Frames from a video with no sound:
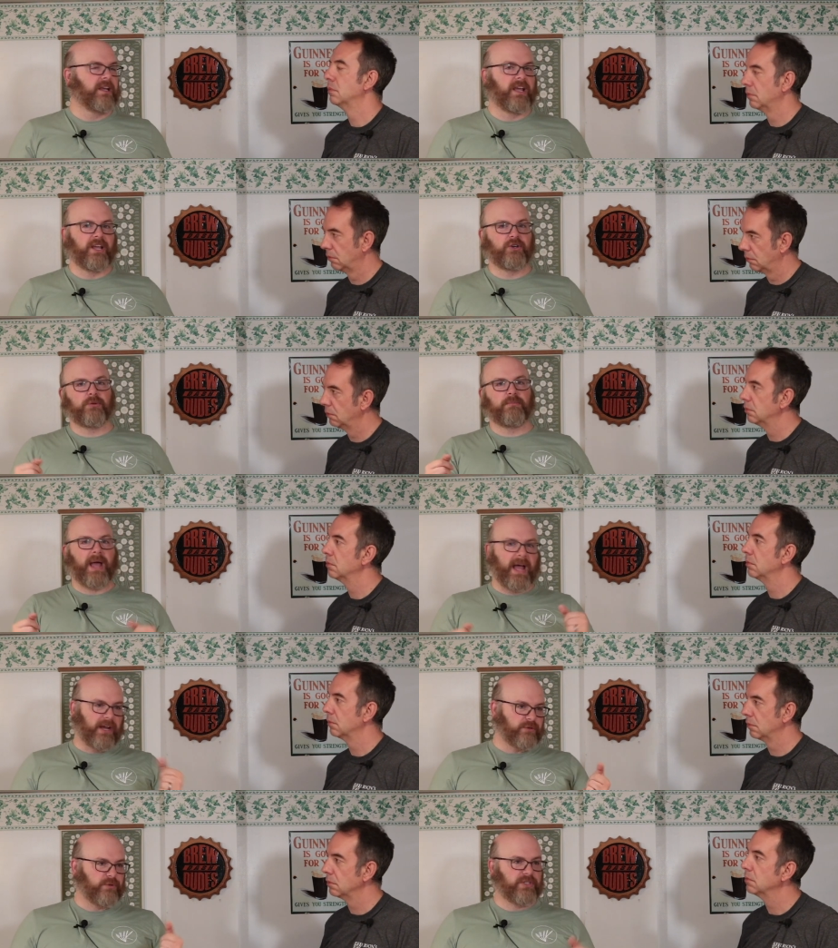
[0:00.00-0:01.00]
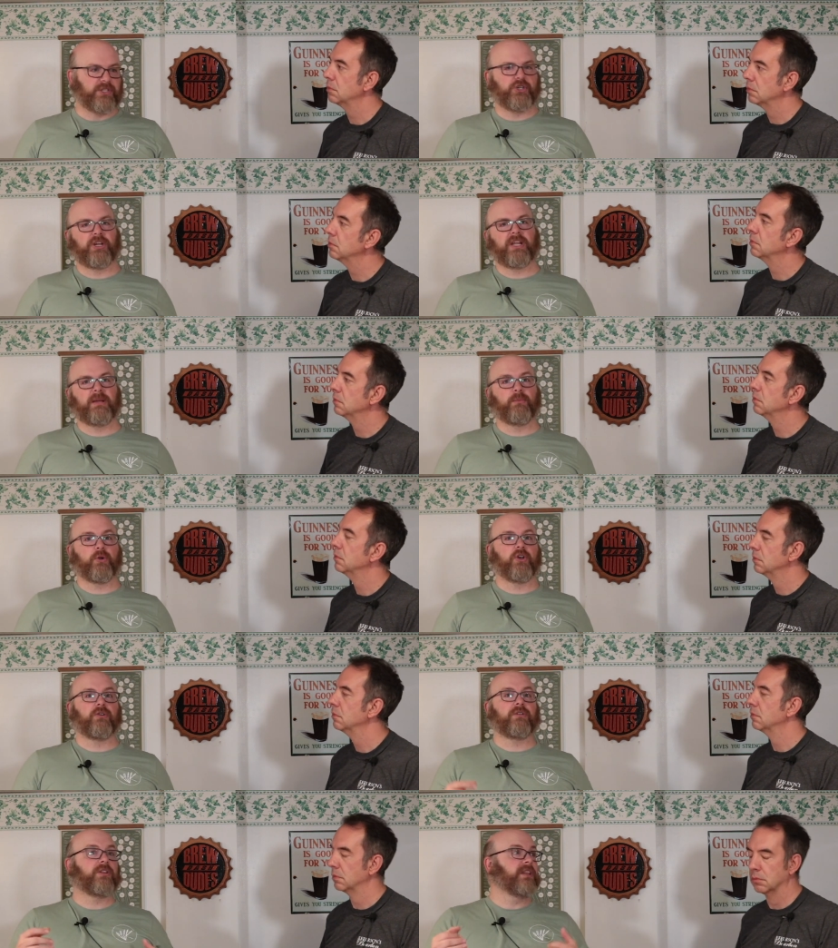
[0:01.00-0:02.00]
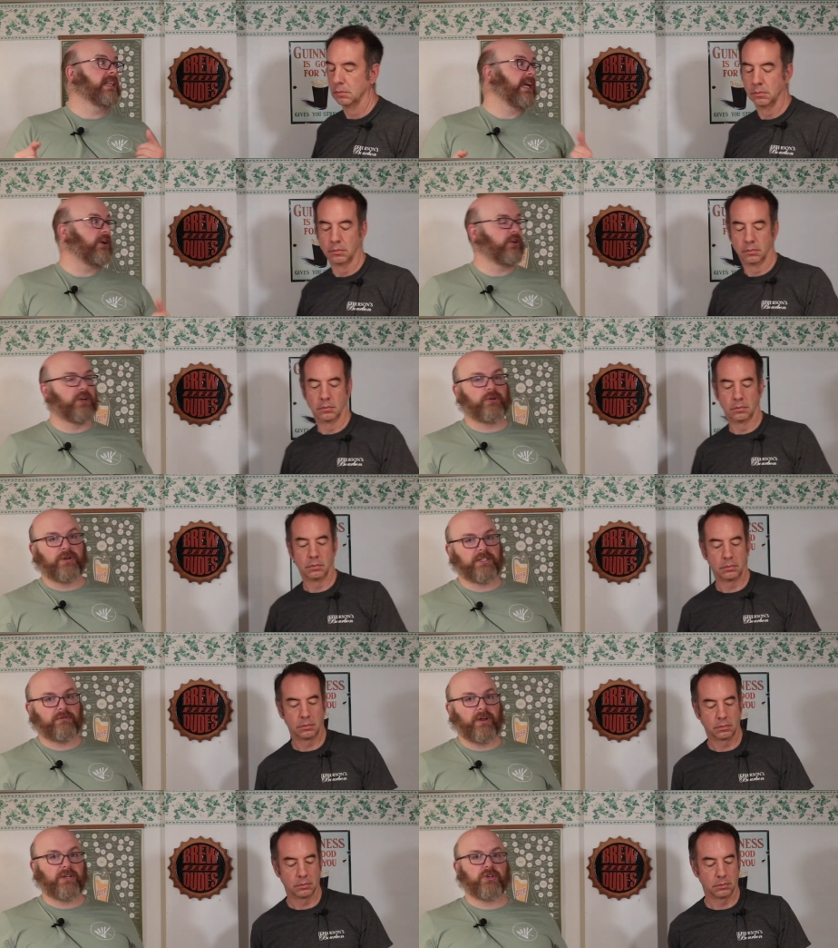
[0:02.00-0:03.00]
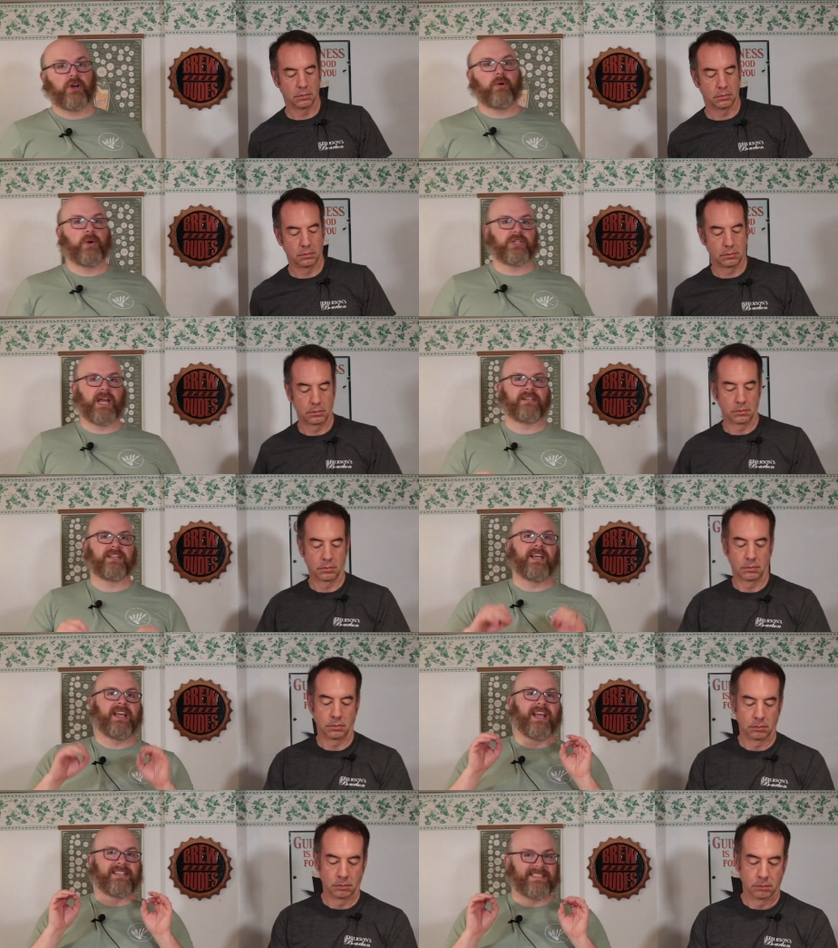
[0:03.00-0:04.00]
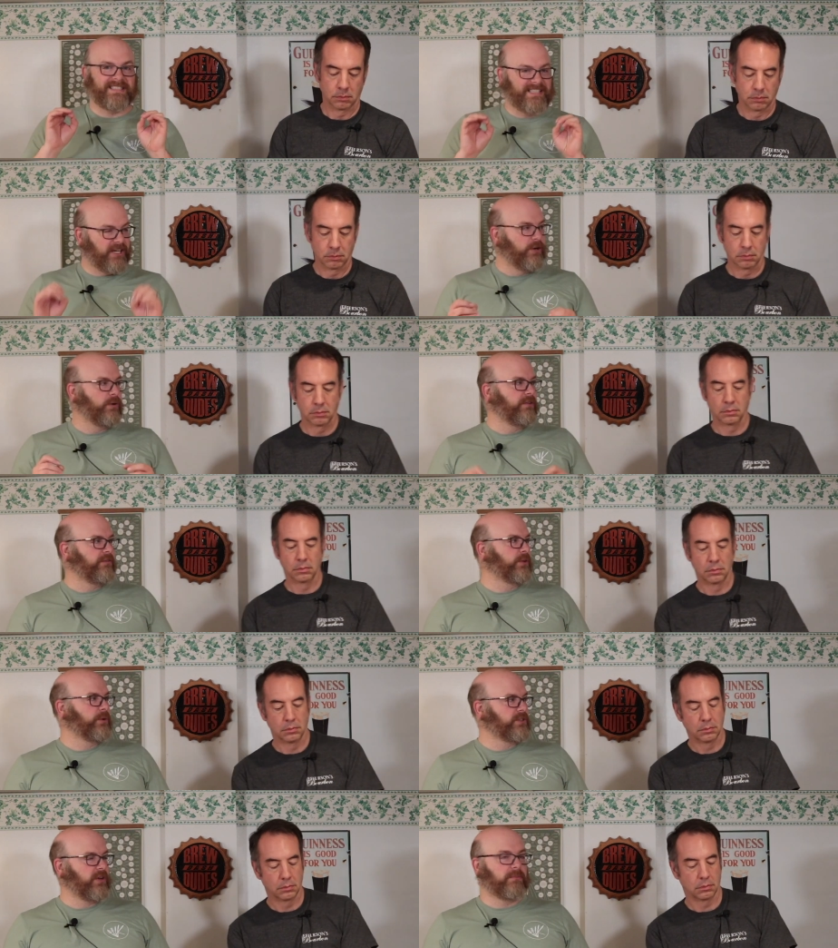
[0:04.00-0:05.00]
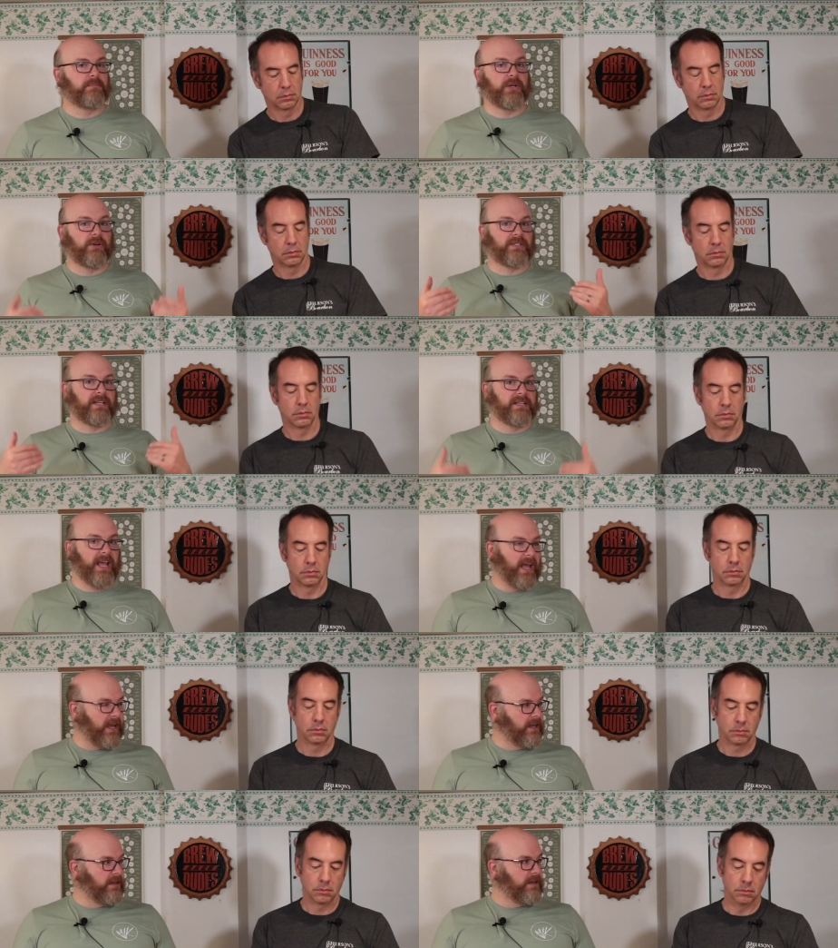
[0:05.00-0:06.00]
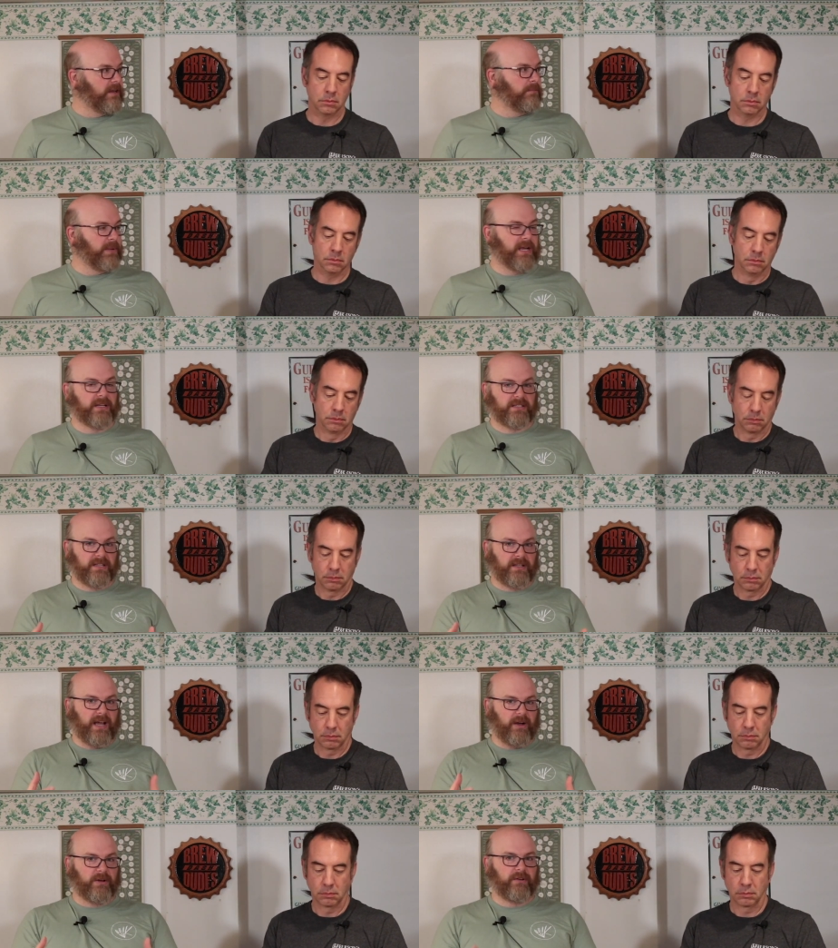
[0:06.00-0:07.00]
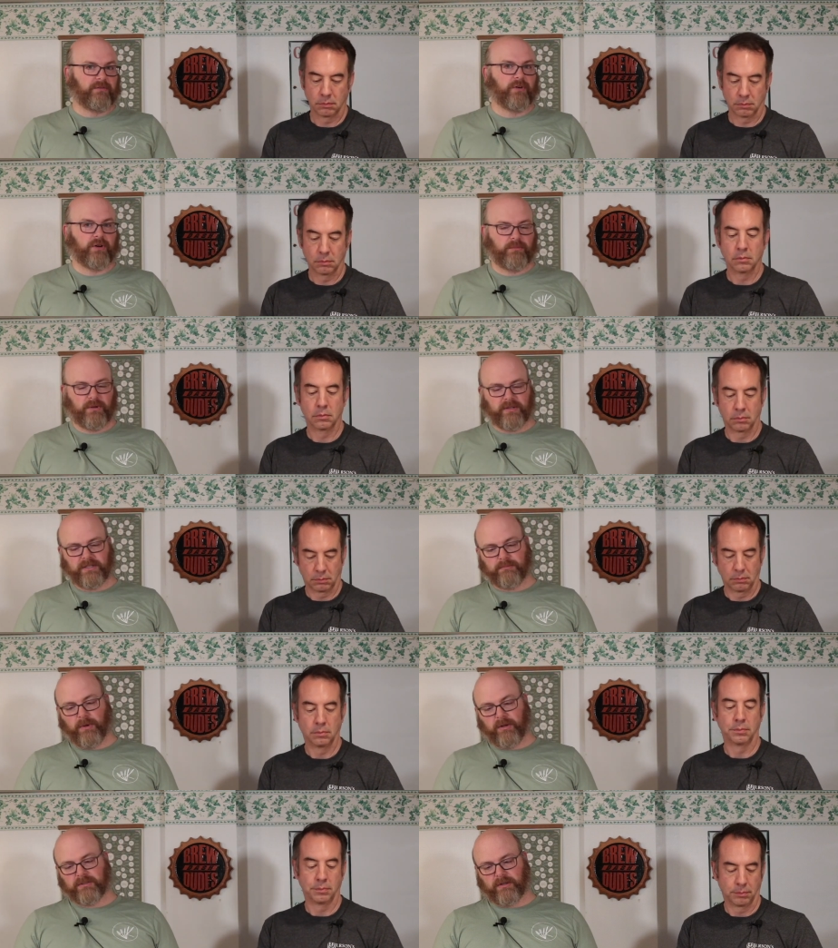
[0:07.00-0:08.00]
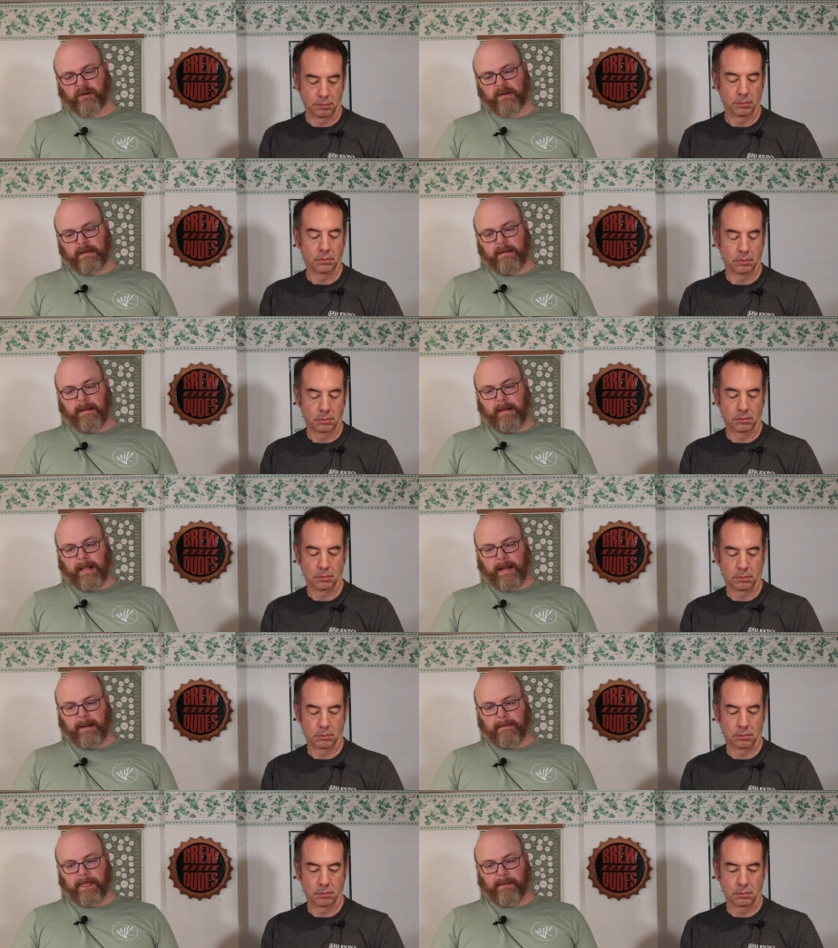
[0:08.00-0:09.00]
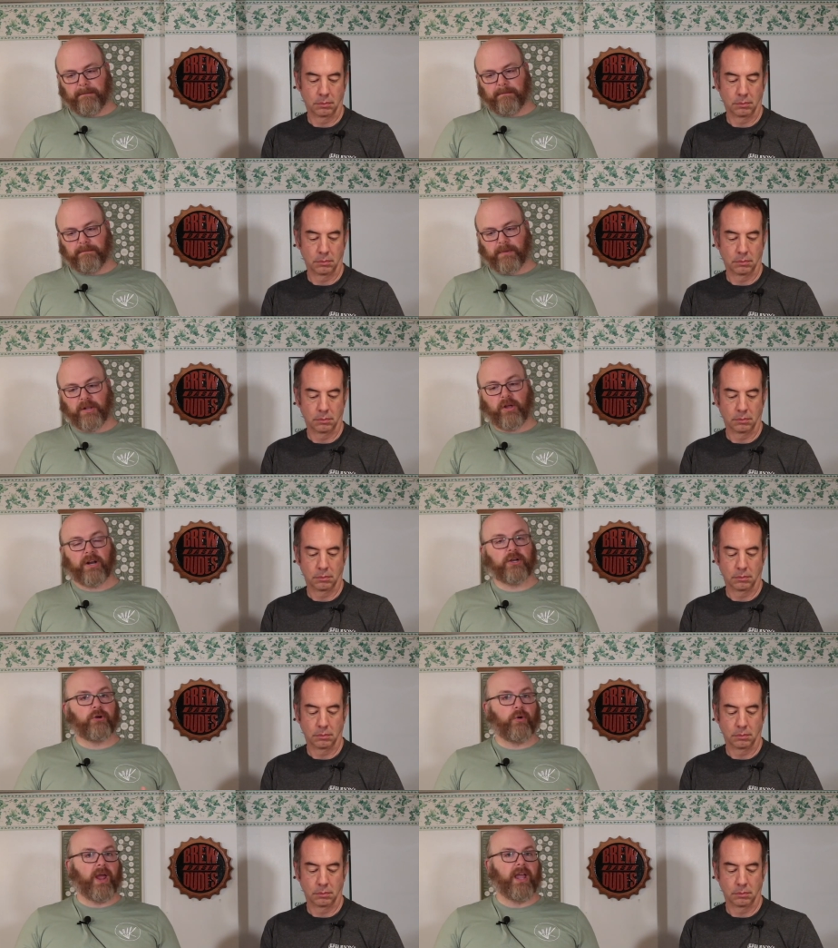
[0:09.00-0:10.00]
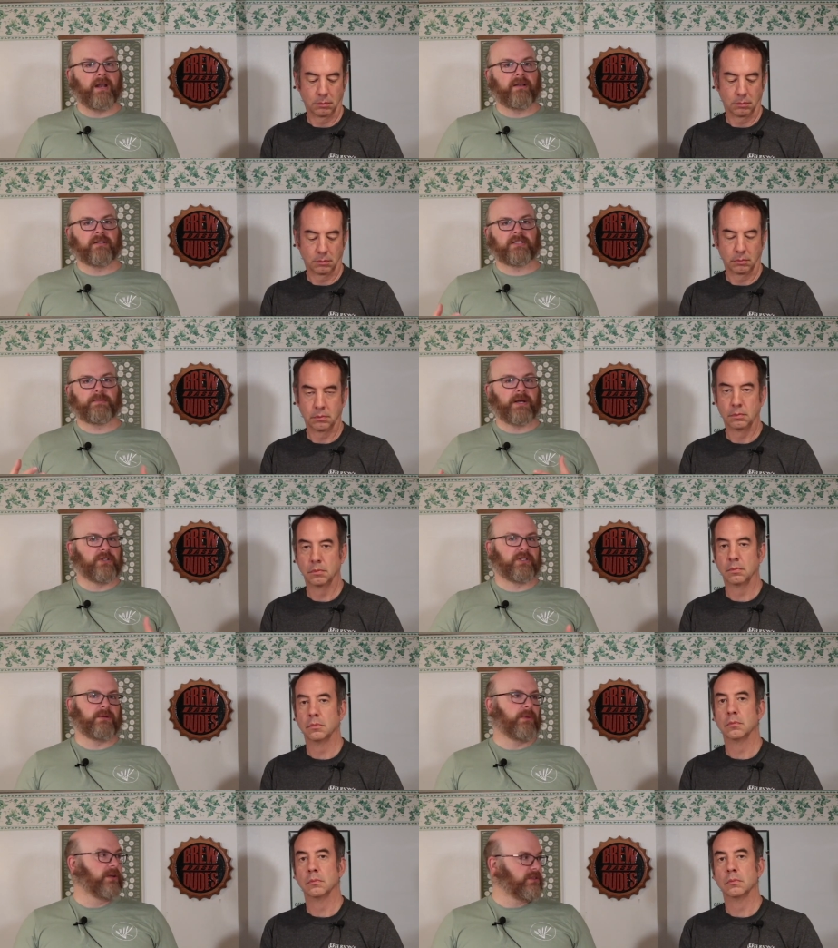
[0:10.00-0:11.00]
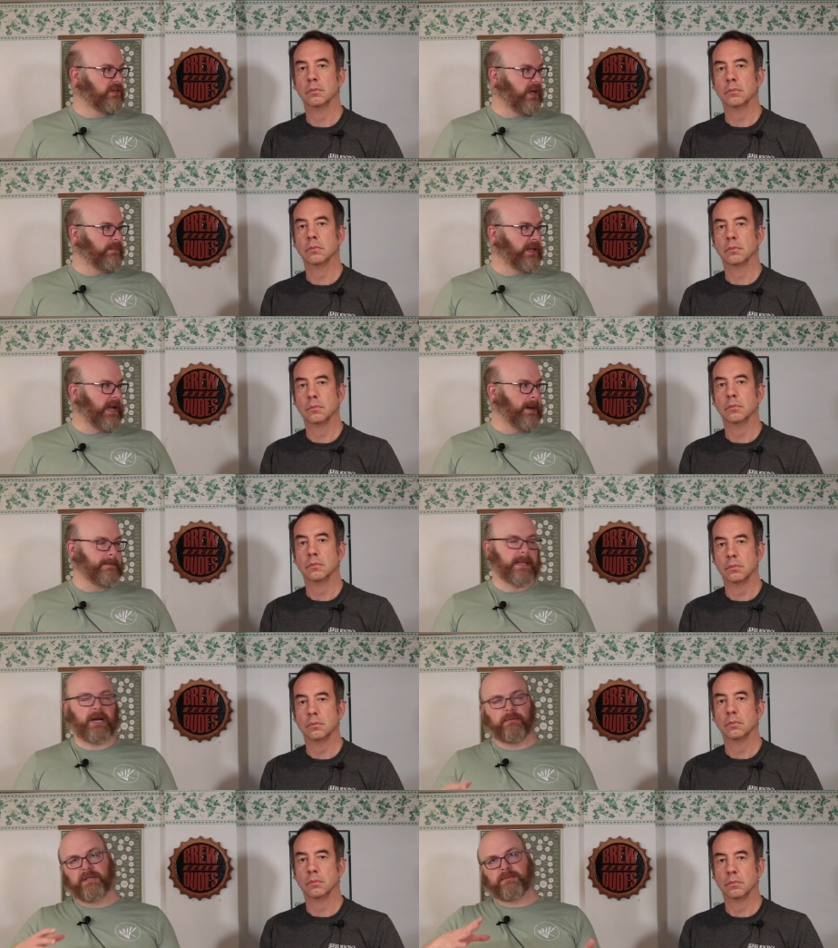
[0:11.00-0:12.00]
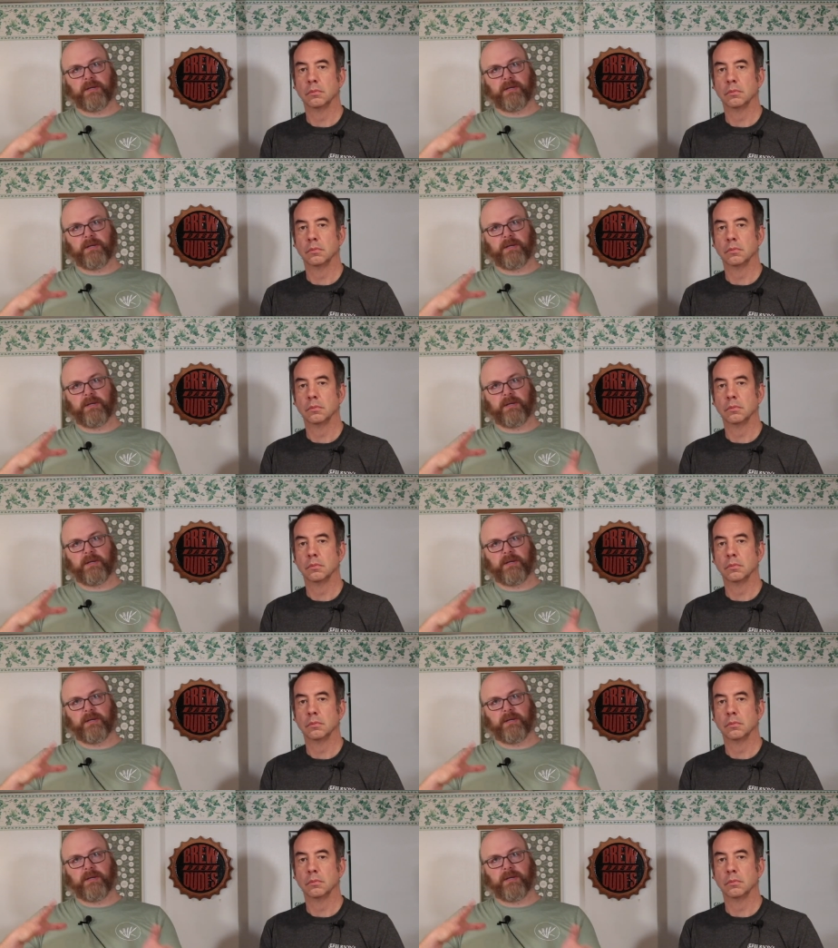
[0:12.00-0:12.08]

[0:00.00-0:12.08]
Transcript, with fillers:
Speaker 1: in your mash regime or your liquor to grist ratio, which has zero influence on beer today mm -hmm. because of how convertible these malts are. Um, but a lot of great specialty malts are coming out. I don't mean